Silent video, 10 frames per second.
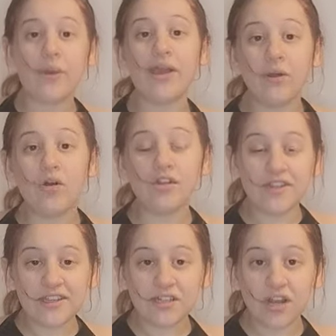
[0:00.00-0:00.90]
way, all of
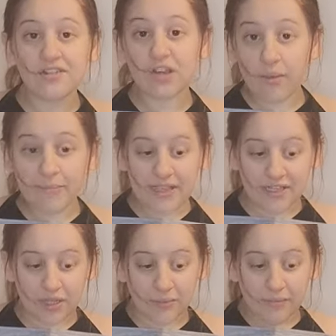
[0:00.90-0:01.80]
these clothes are
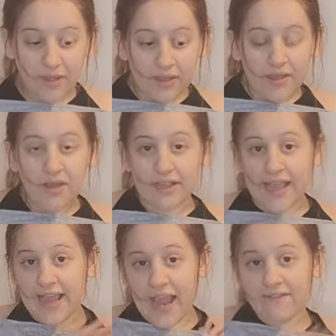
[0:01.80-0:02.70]
medium.
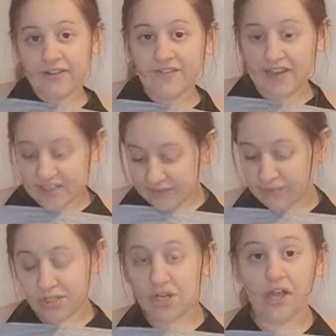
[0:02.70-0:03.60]
Okay, everything except
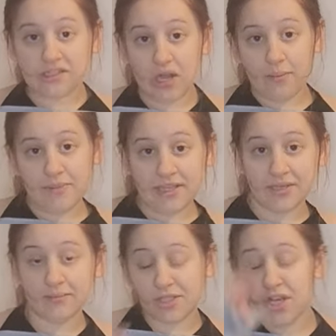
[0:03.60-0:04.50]
from the tights are
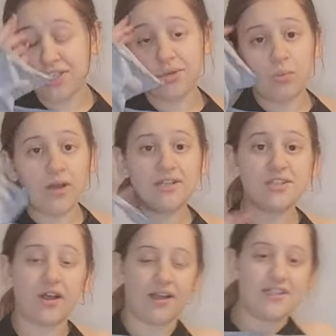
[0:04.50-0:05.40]
medium. The tights are one
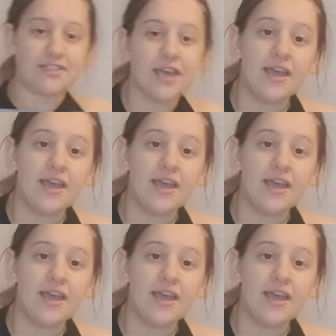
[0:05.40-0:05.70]
size,